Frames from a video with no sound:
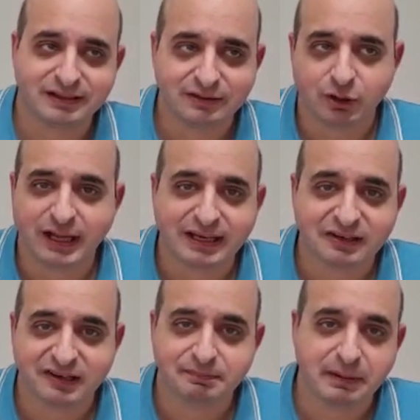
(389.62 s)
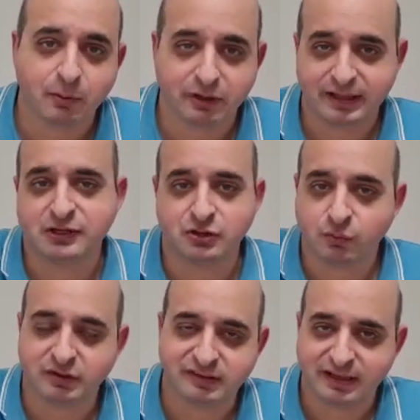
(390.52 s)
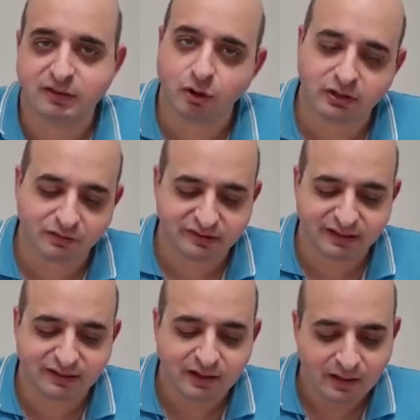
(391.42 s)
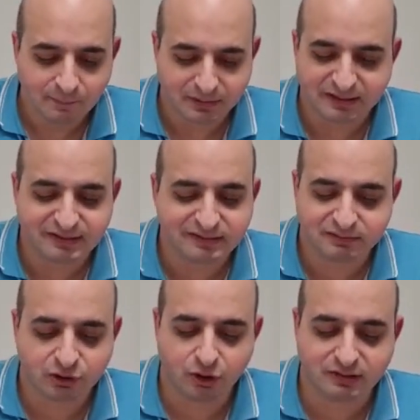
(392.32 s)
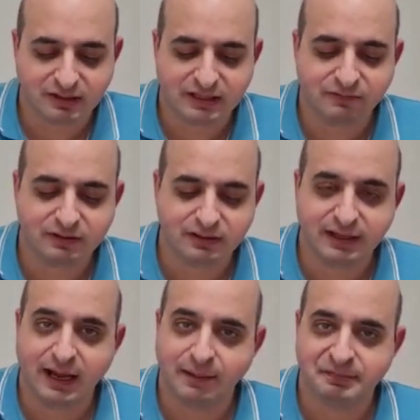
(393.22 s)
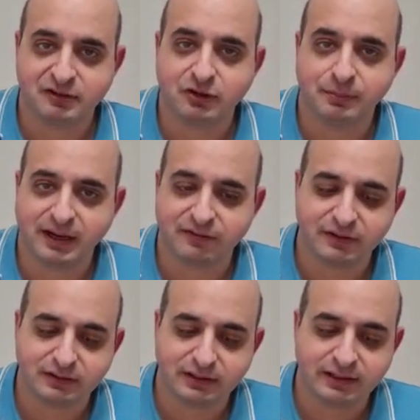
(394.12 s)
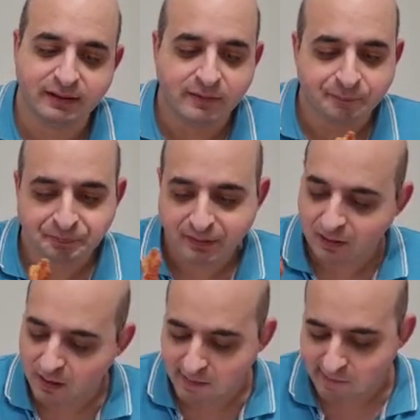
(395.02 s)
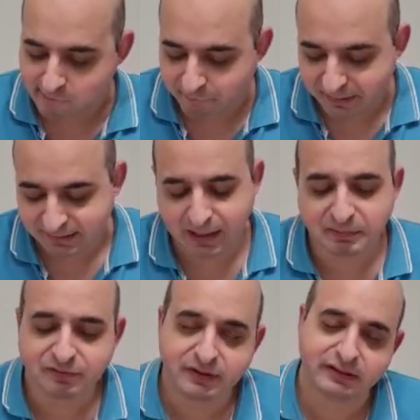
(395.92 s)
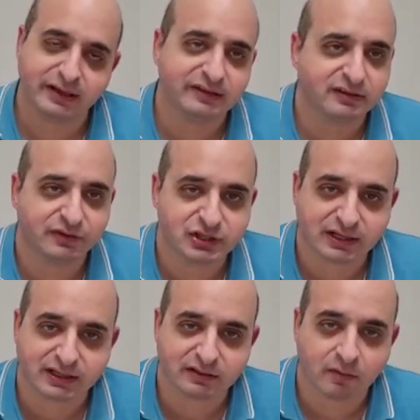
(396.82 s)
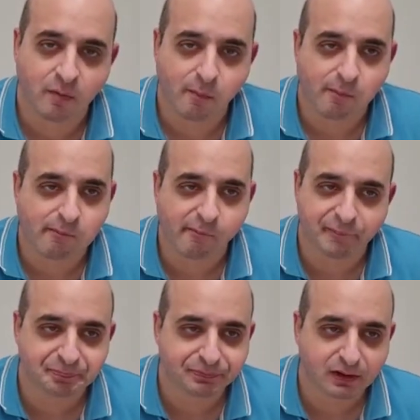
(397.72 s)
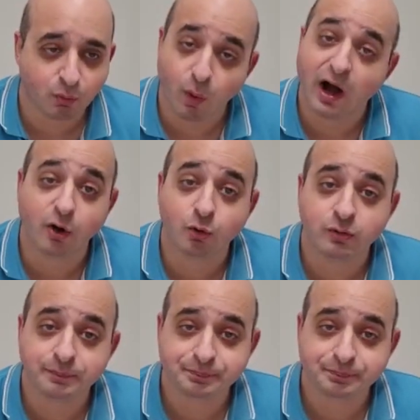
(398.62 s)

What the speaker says: got that crispy burnt edge on one side, not on the other side. But this is cooked evenly, absolutely perfectly. In terms of the taste of the chicken, wow,